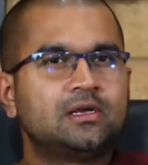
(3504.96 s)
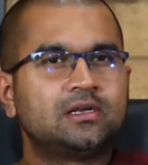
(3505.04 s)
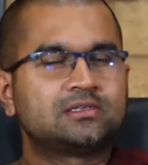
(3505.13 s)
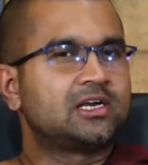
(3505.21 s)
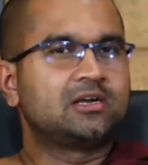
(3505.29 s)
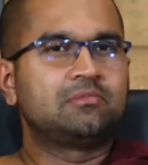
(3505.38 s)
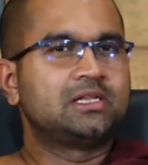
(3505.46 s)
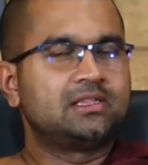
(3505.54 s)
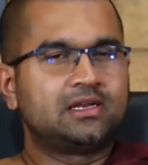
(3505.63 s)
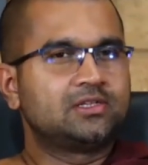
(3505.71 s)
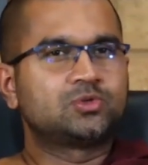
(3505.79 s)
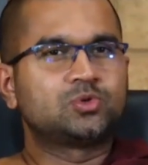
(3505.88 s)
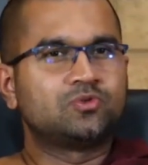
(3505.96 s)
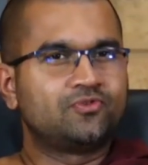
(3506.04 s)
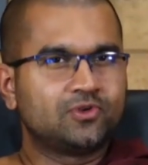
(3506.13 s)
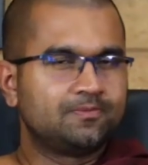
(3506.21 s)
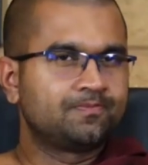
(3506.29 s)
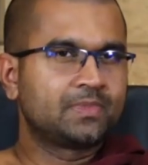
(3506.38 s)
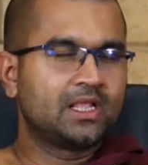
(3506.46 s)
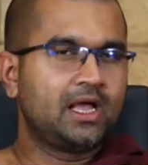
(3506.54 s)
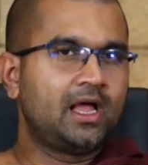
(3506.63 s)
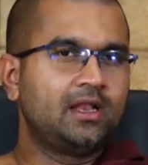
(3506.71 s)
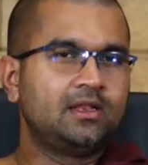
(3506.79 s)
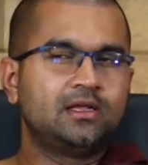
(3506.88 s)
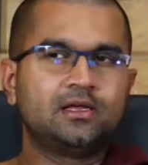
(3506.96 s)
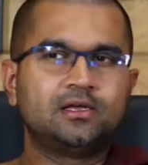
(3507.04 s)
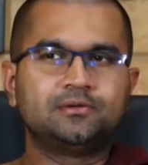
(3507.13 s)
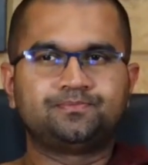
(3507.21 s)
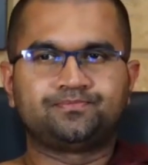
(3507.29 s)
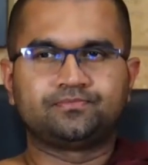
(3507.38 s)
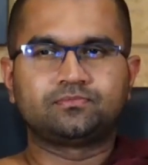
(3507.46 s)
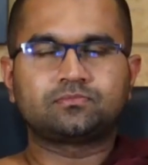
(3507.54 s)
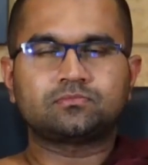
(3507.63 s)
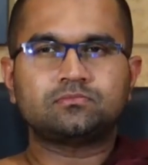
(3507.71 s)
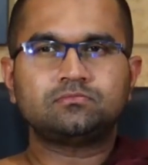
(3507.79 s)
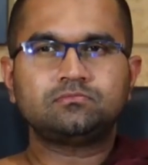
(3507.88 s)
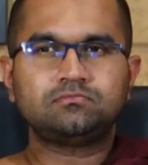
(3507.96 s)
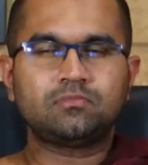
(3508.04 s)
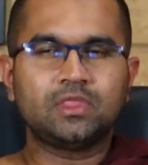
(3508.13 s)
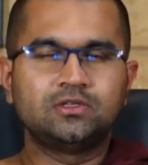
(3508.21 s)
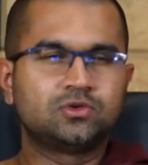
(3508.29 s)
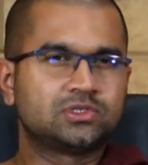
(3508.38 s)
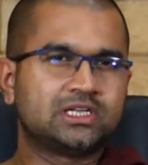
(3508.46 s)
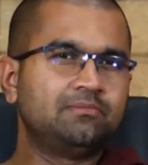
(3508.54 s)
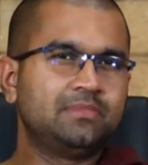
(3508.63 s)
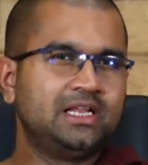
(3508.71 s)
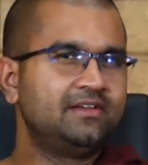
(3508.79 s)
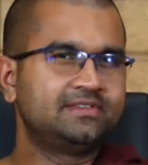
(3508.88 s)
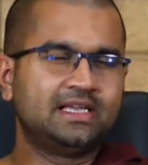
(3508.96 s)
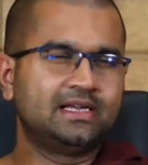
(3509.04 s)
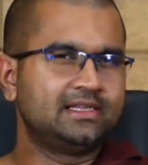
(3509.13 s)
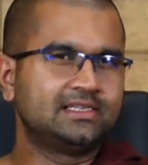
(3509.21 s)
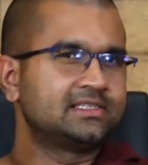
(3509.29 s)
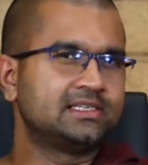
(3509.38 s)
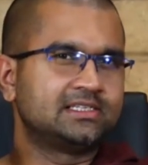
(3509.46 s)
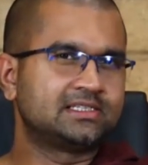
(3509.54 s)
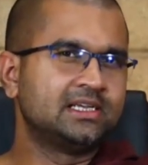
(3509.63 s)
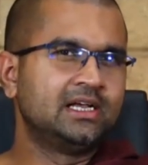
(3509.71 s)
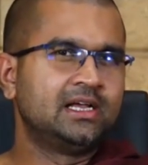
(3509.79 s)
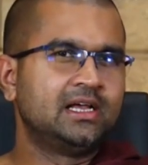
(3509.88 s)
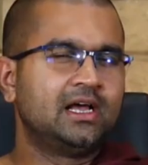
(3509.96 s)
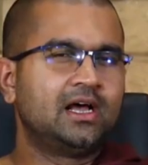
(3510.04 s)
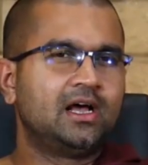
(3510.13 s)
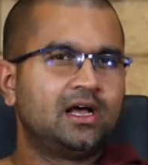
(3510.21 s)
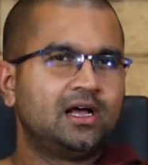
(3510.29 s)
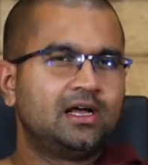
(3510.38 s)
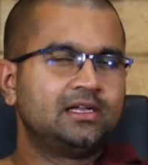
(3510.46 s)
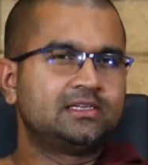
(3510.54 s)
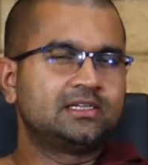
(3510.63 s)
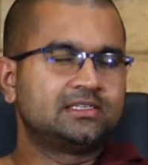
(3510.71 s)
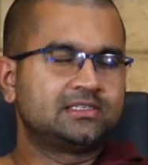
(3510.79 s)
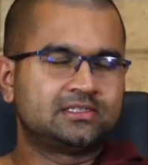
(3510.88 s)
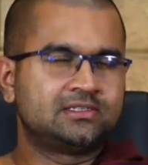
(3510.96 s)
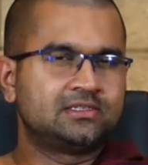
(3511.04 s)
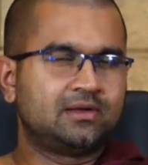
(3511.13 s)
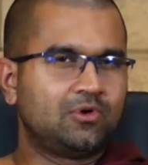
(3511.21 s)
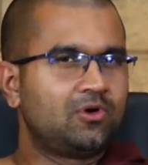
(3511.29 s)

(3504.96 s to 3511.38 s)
Sanghabhadra and so forth, and so some believes that it's some.